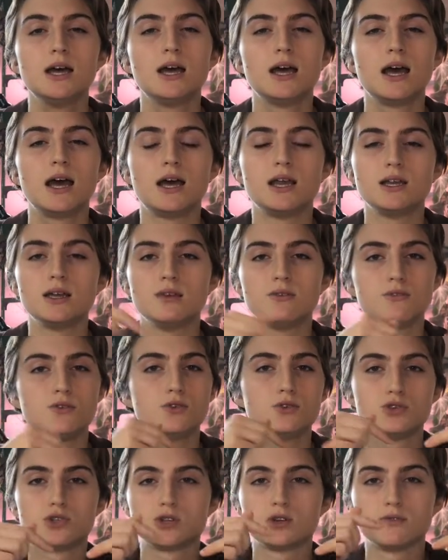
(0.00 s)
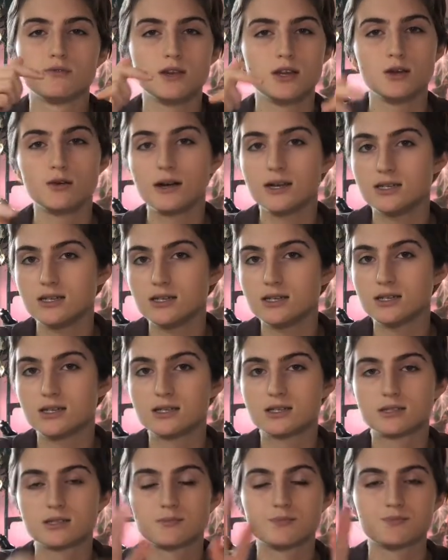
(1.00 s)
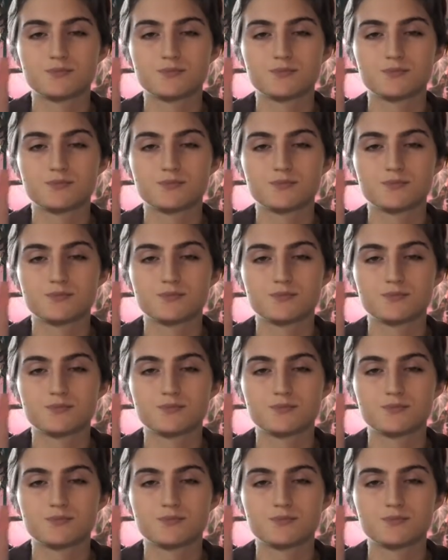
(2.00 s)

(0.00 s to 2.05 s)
any future video ideas.